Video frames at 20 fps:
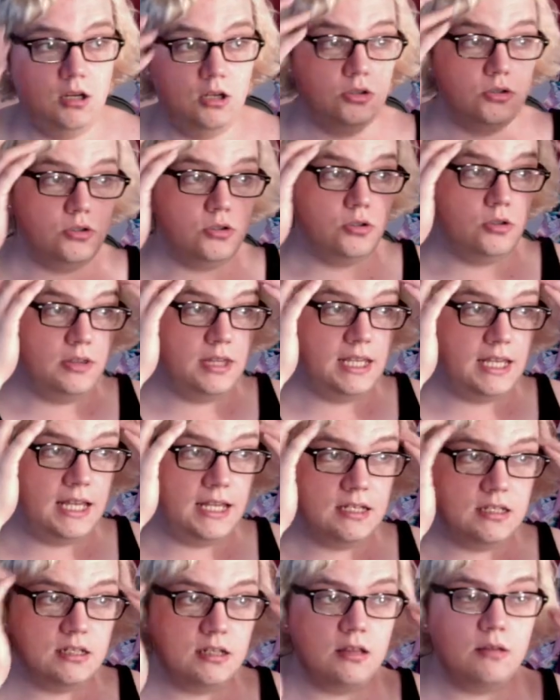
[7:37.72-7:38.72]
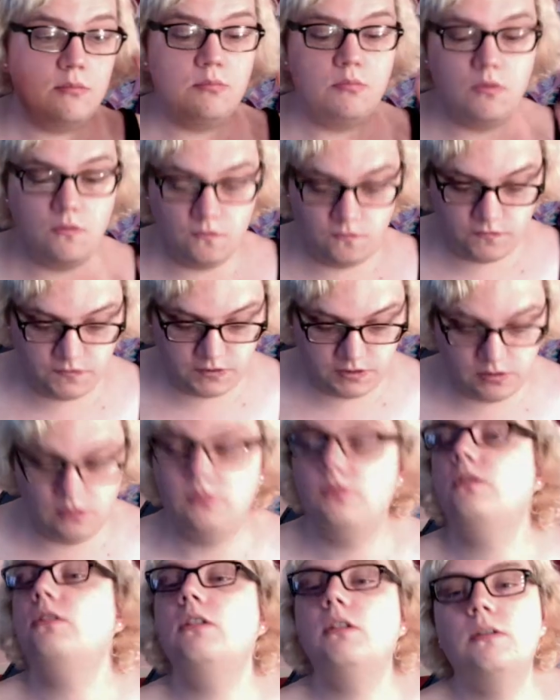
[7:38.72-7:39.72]
to the end of the month
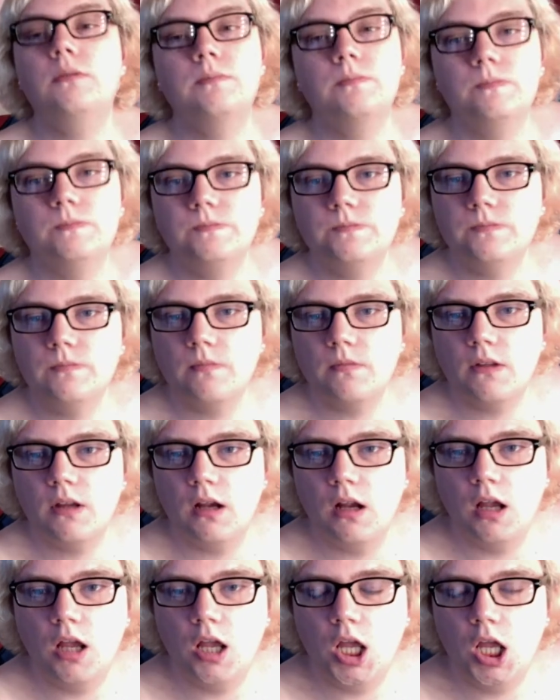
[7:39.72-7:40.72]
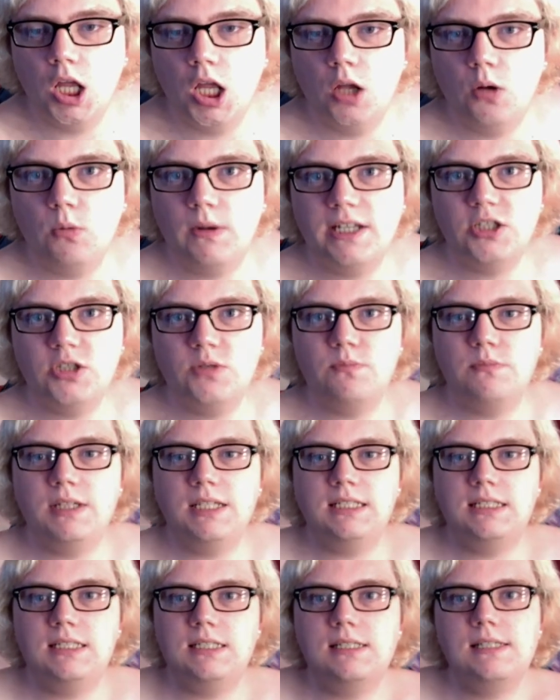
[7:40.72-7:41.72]
soon, which
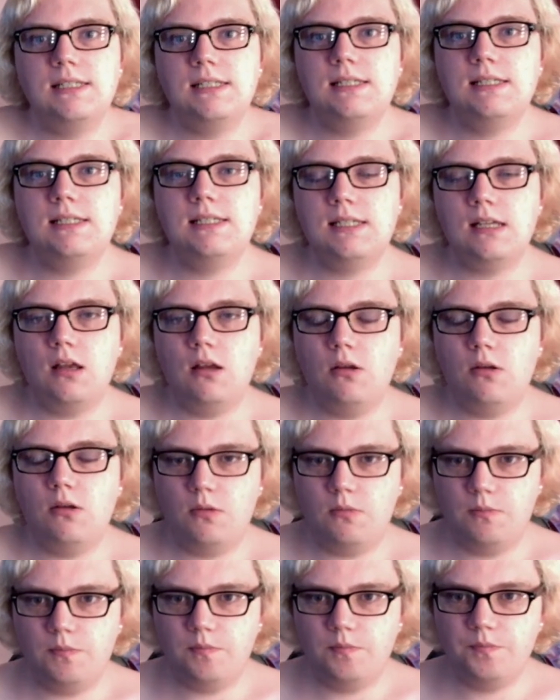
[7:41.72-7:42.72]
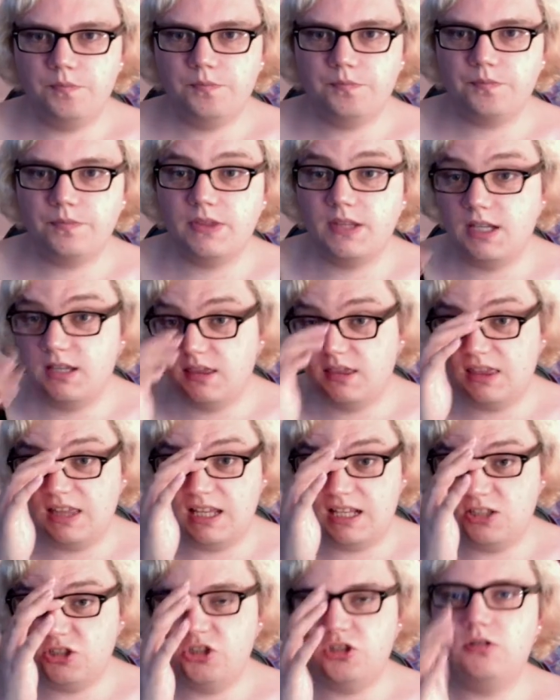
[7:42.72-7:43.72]
means
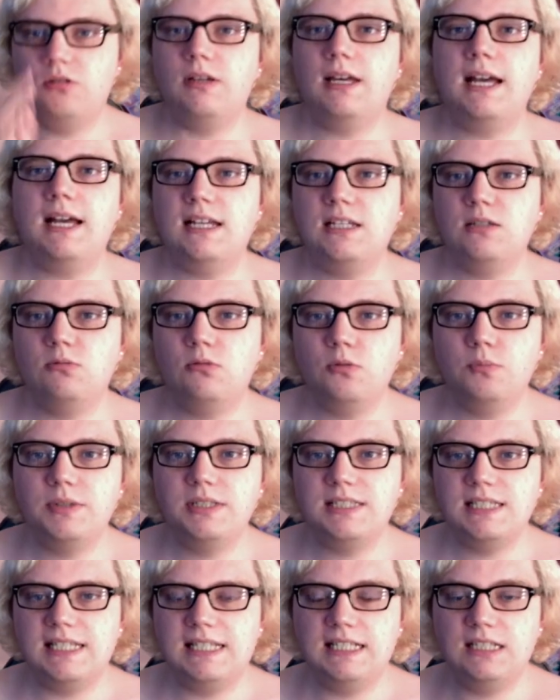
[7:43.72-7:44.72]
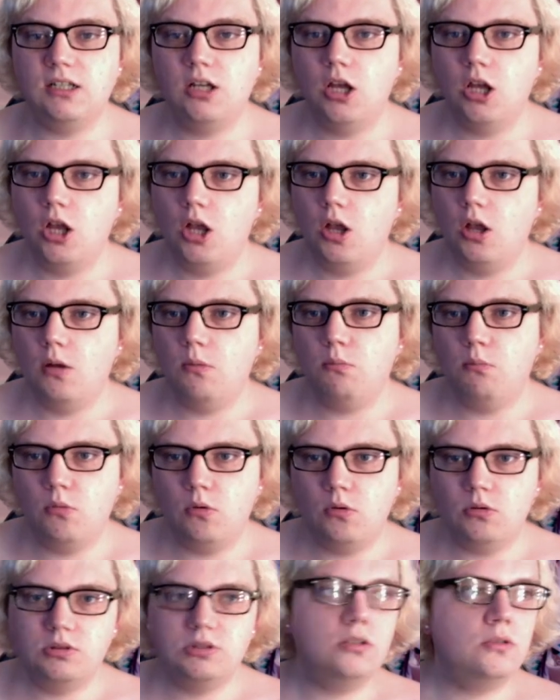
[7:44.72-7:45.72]
that you guys will be seeing
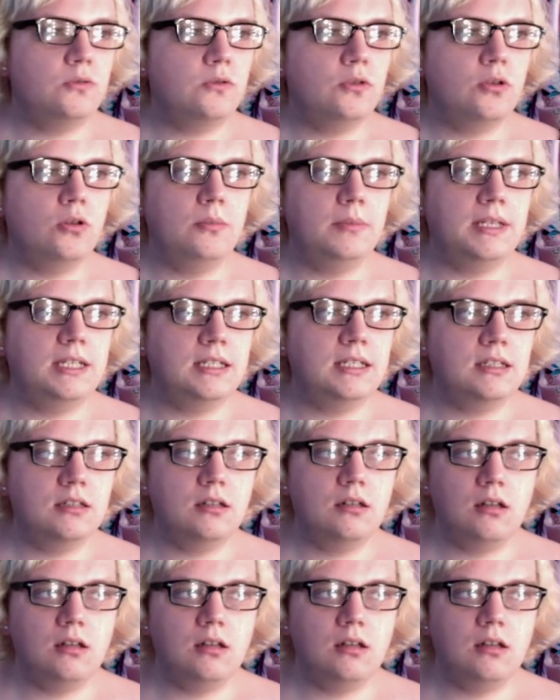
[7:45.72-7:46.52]
more stuff coming.